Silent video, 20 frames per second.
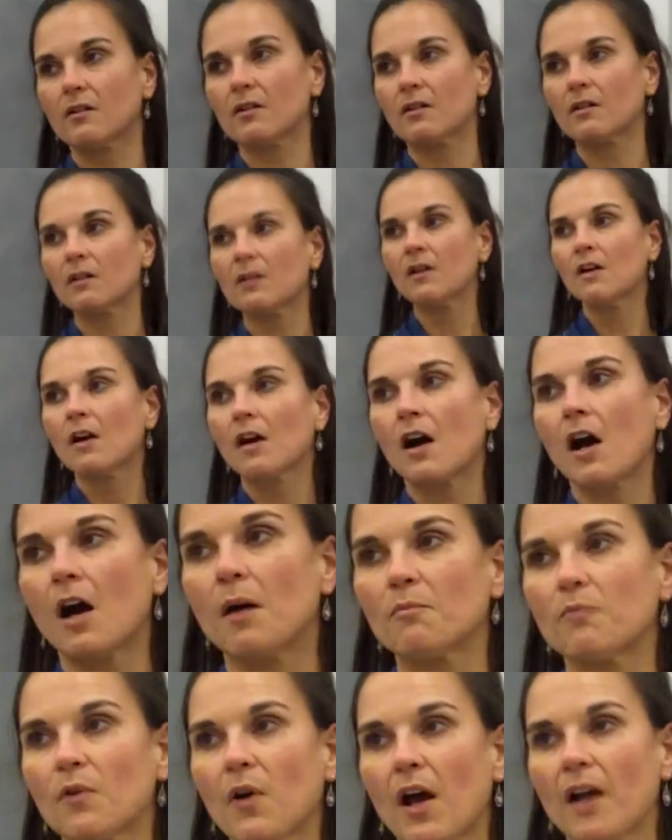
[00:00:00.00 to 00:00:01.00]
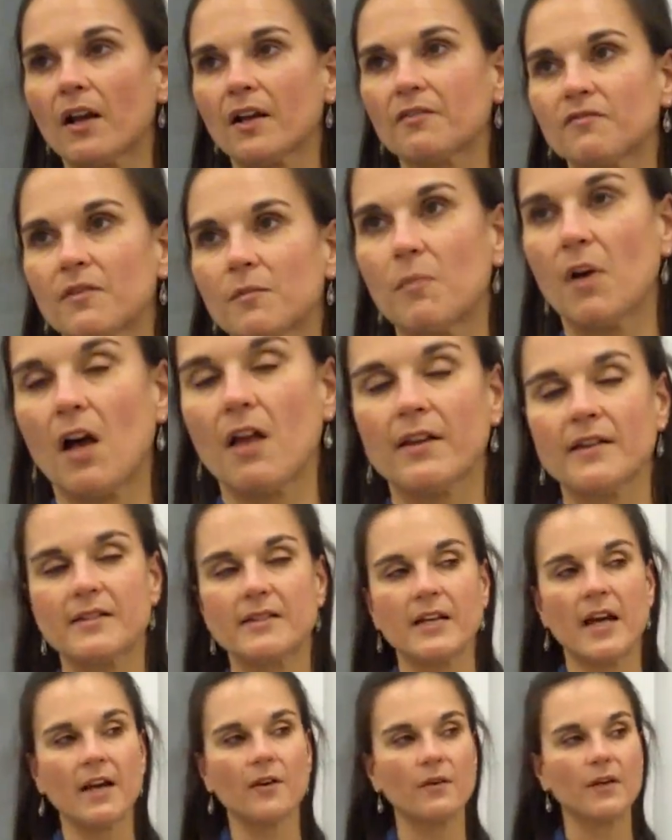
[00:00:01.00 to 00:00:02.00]
your um, product from
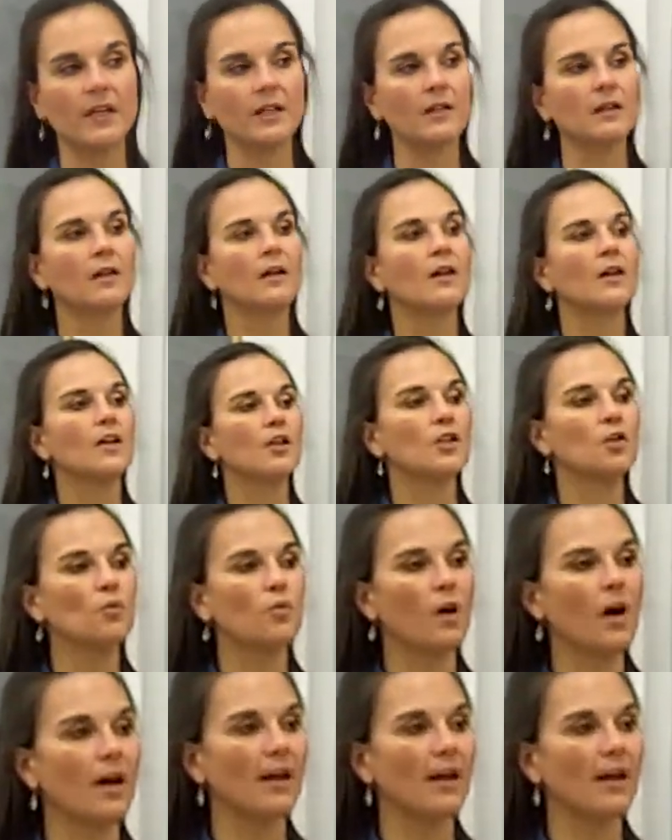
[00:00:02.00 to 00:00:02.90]
polystyrene, you